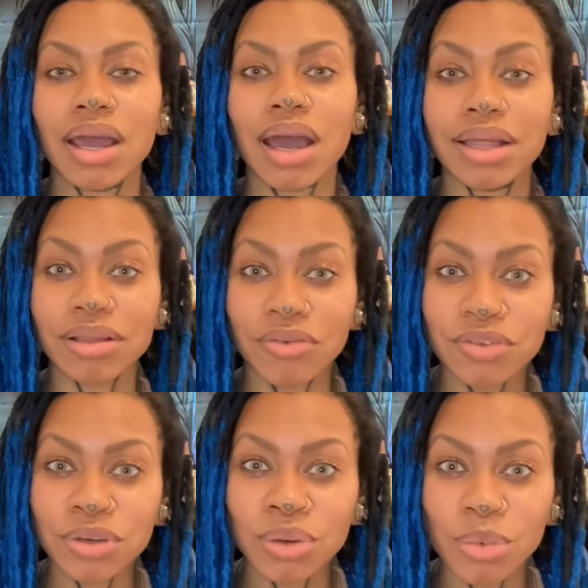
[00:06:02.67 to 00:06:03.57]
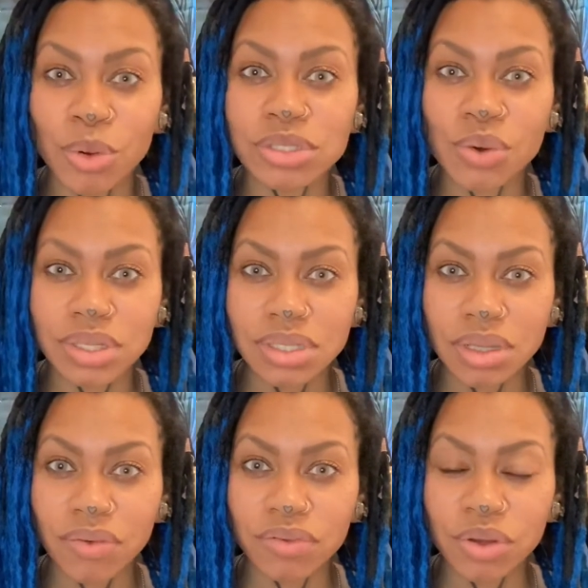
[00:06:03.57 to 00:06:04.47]
I love you, I'm always going to
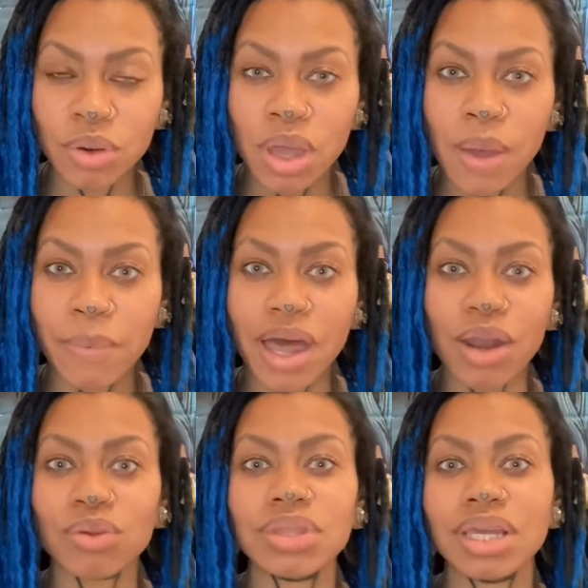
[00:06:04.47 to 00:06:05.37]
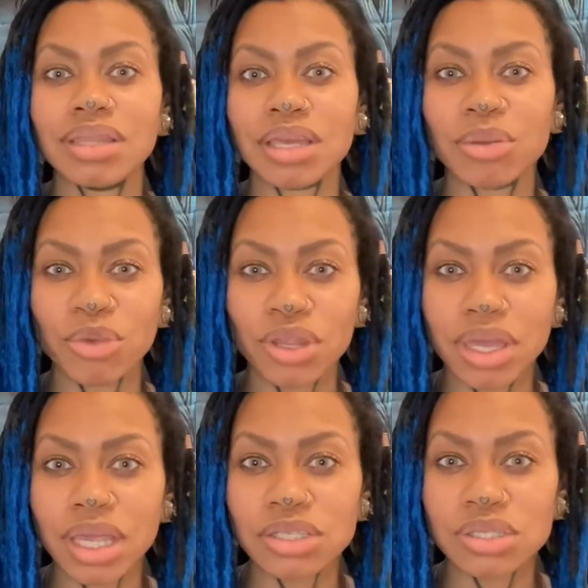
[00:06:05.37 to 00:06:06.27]
love you, but I don't think that
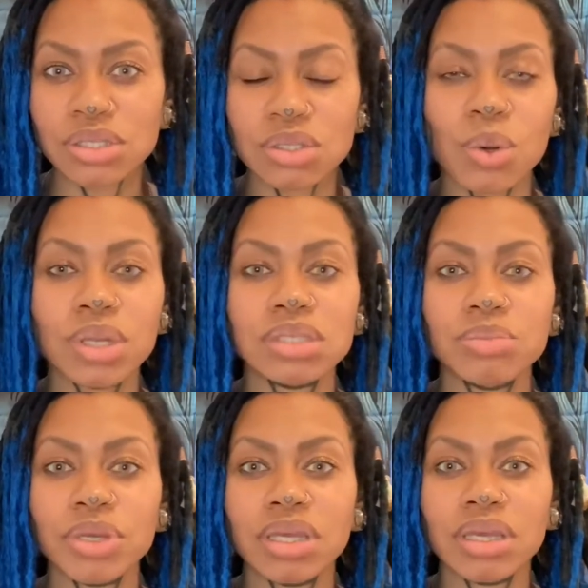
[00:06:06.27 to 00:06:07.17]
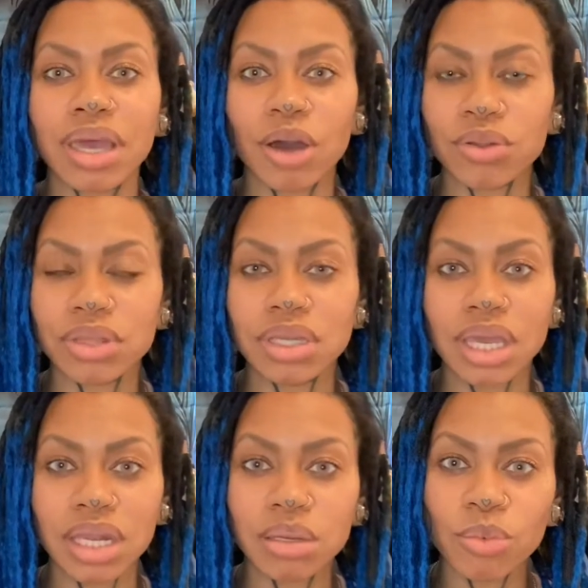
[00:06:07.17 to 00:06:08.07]
communication is going to be healthy
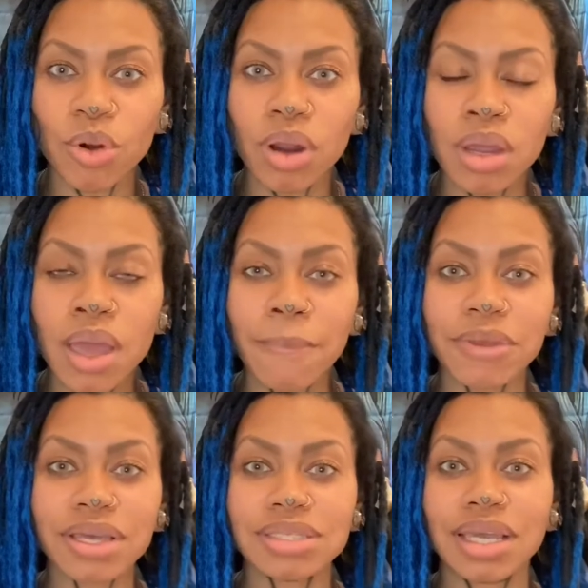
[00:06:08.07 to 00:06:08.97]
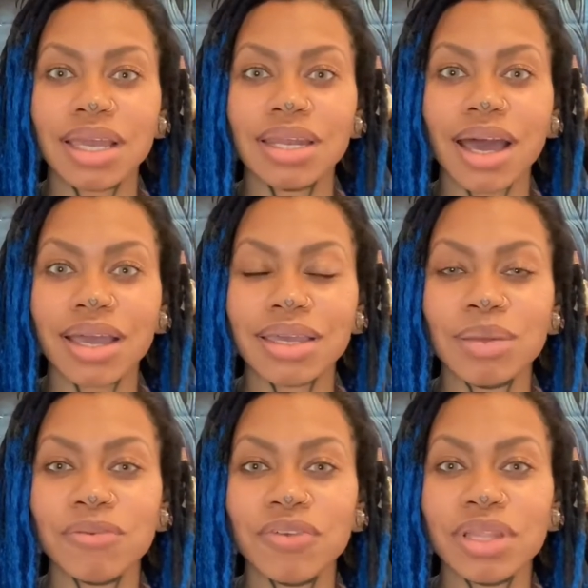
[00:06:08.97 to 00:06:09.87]
anymore because I cannot
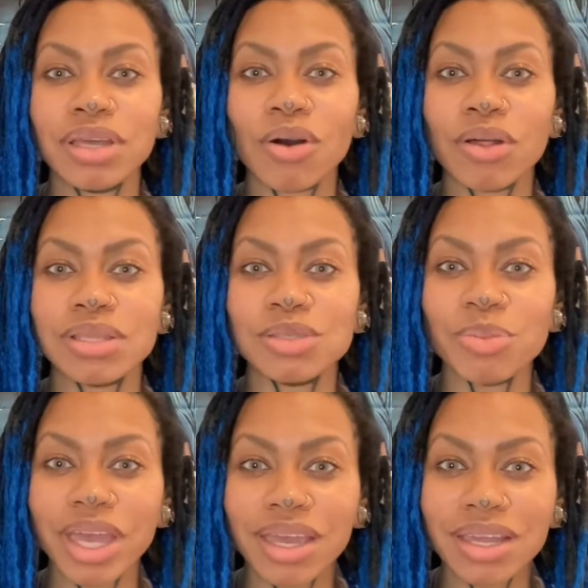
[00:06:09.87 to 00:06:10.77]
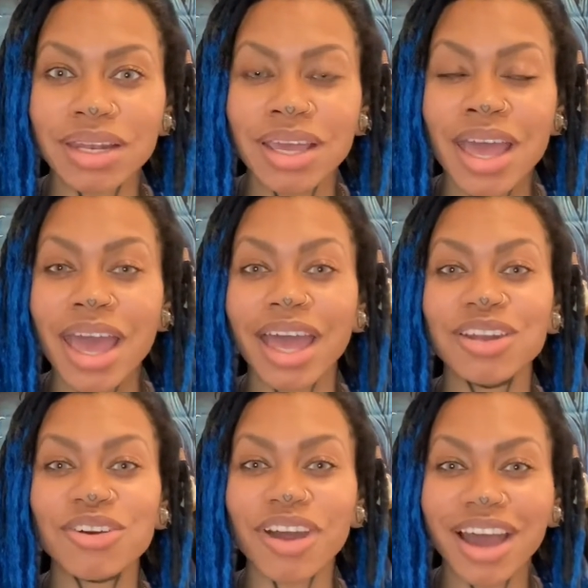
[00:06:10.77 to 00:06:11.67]
keep feeling all this pain and
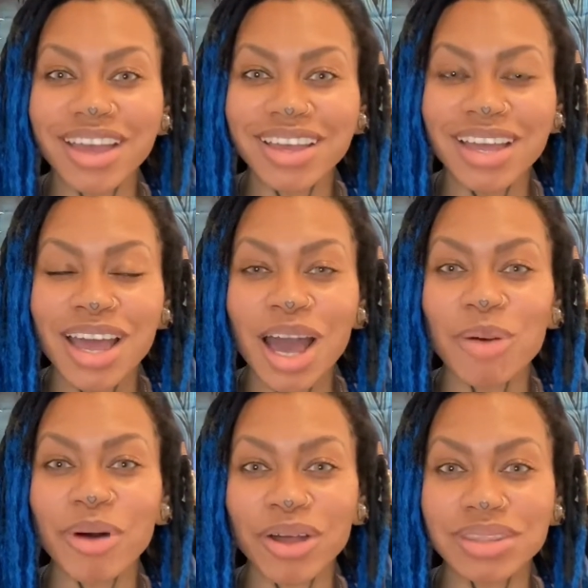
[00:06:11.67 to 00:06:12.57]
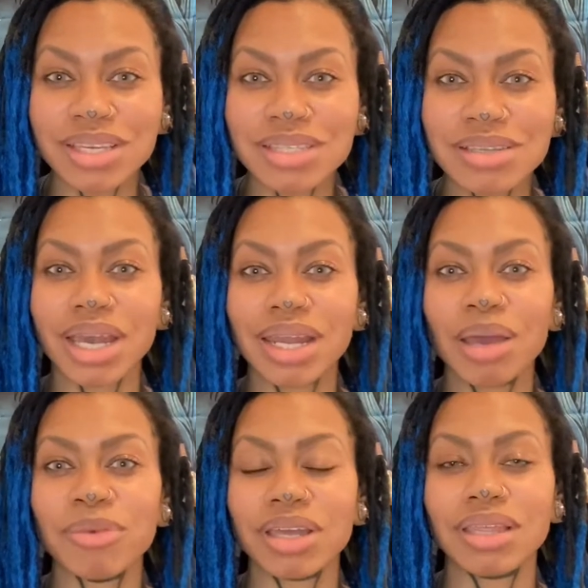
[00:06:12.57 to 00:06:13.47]
crying about this
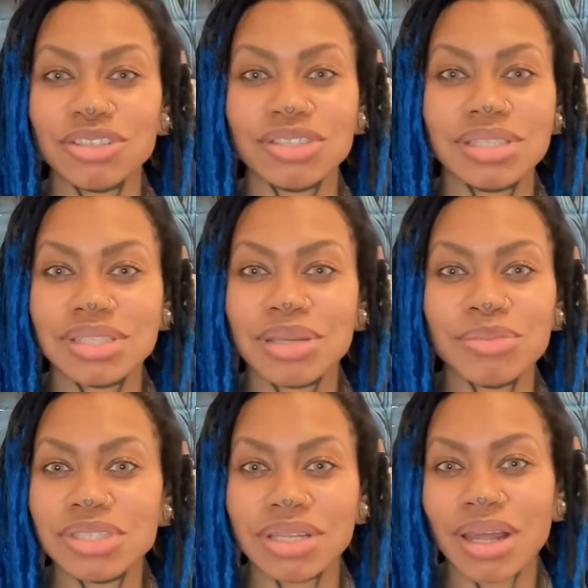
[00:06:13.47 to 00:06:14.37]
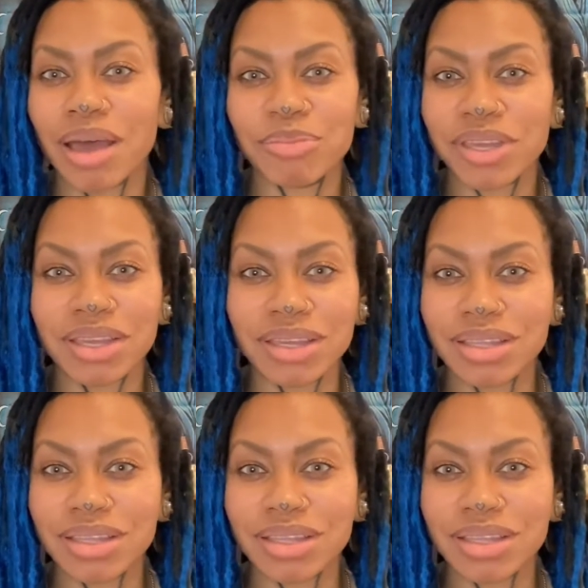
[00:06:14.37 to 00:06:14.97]
dynamic that just seems to not be